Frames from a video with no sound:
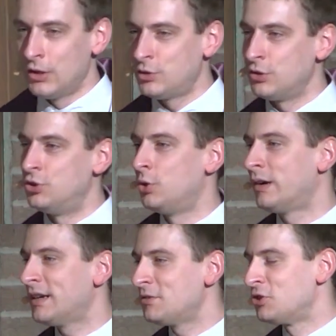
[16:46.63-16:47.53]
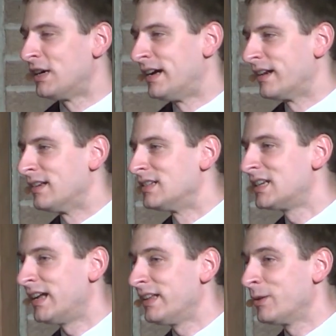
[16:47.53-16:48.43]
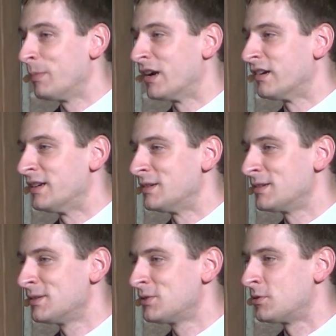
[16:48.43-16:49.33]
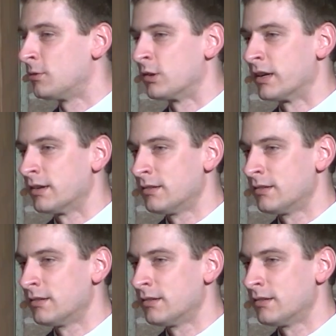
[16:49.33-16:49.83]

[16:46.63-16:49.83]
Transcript: to join John in telling Mary's story